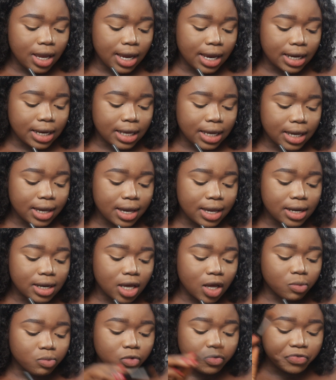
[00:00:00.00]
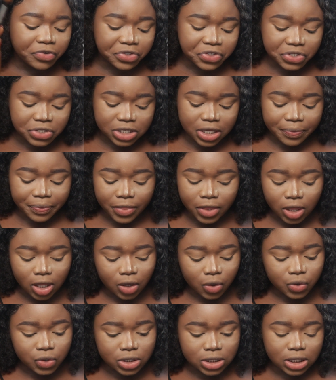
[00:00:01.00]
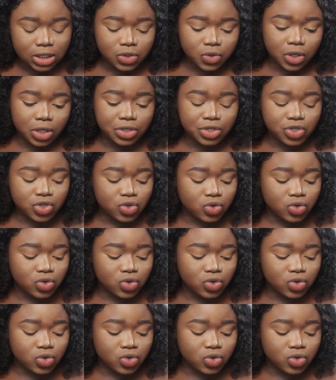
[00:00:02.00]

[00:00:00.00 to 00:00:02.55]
and then I'll move on to something else that's going